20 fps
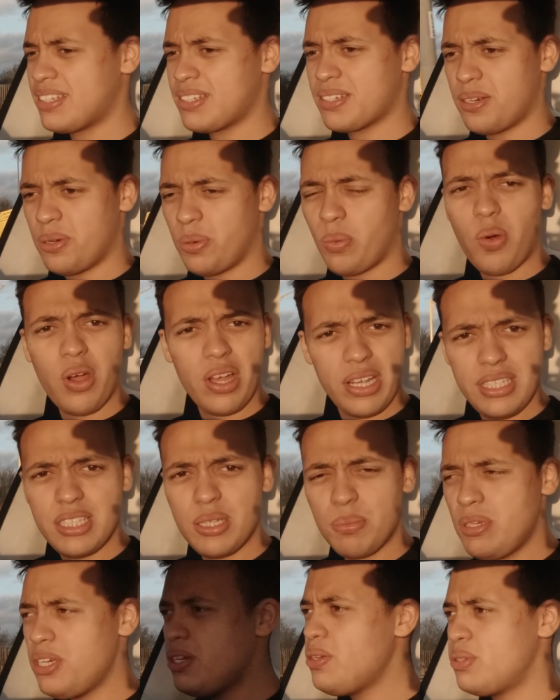
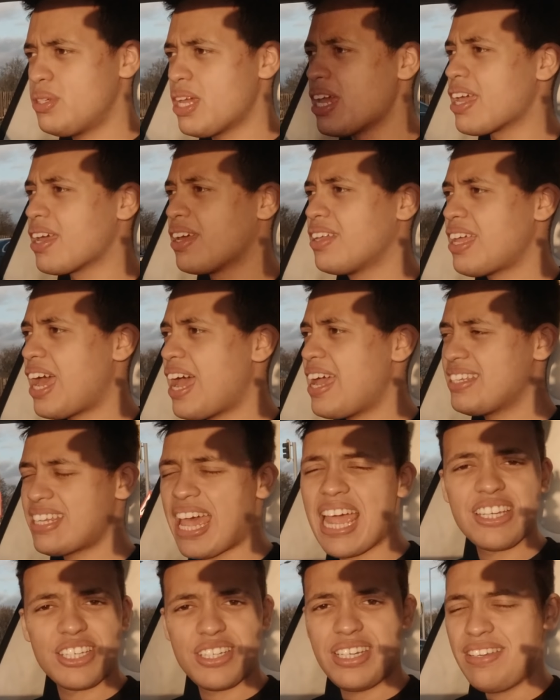quite amusing. That
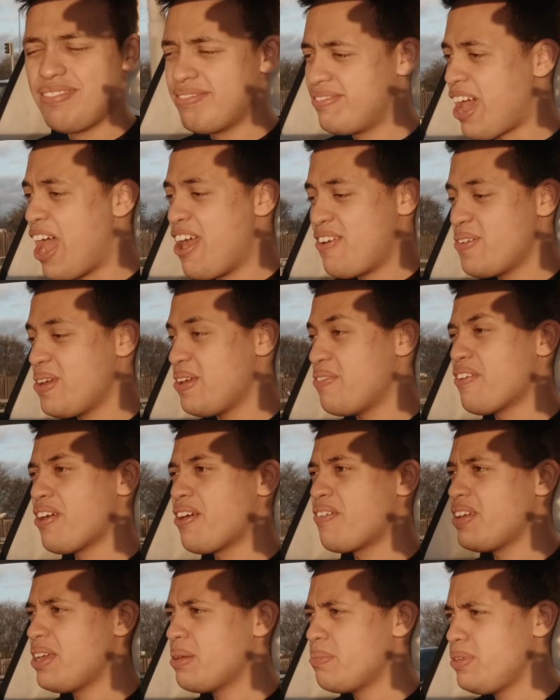is actually very,
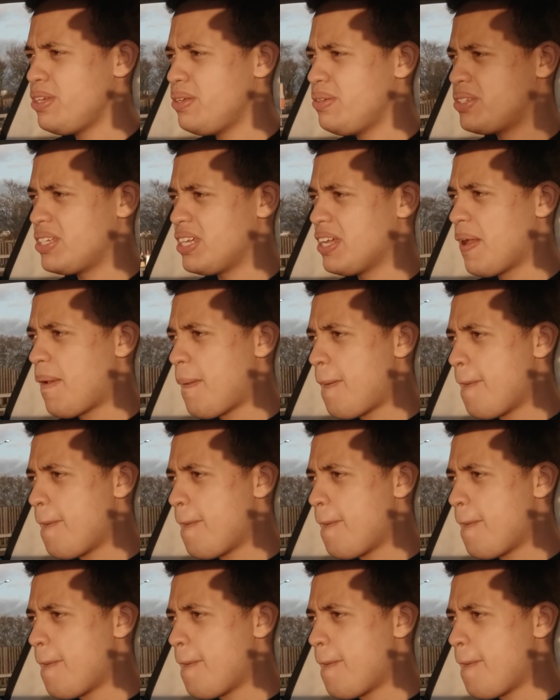very amusing.